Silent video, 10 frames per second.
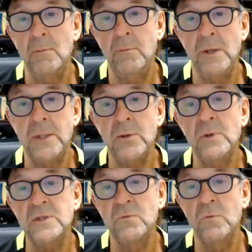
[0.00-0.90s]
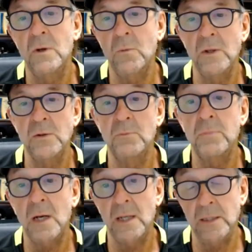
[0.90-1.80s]
But so much of what Wendell
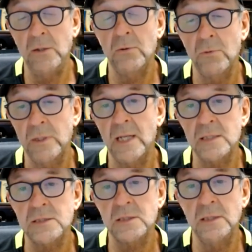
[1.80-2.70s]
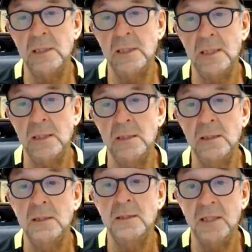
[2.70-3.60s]
pioneered was actually
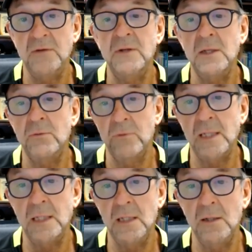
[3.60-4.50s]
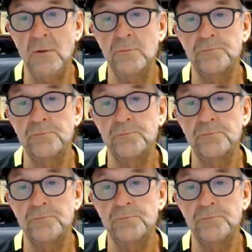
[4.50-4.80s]
in TV and radio.